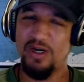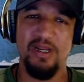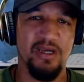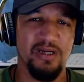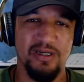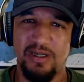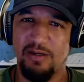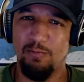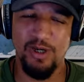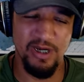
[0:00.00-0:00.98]

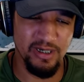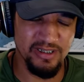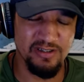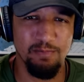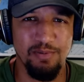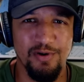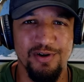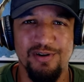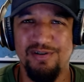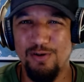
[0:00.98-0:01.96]
illegally. We're gonna
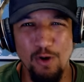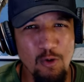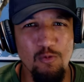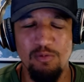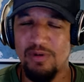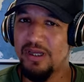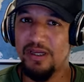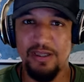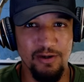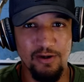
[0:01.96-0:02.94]
support you. No,
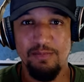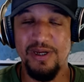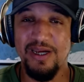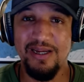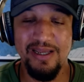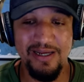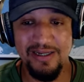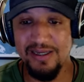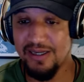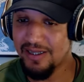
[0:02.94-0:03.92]
you come here
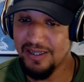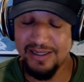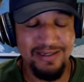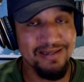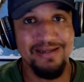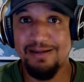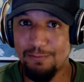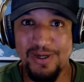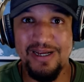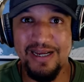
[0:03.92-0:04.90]
illegally,
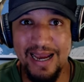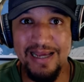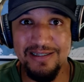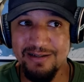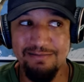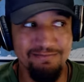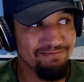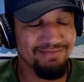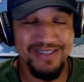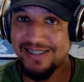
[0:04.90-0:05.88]
we catch you
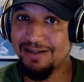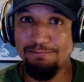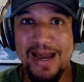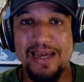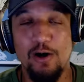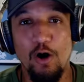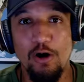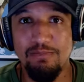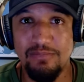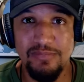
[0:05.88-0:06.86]
back
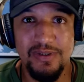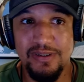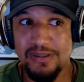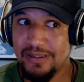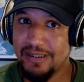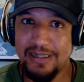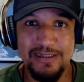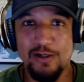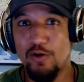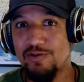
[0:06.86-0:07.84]
home.
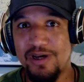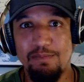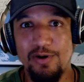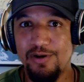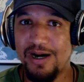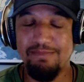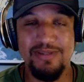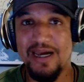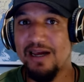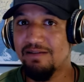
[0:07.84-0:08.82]
Let's close that border. I'm
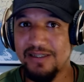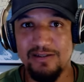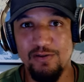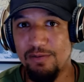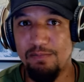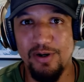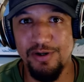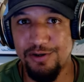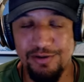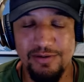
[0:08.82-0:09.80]
tired of the southern
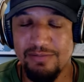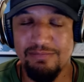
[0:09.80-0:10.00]
border.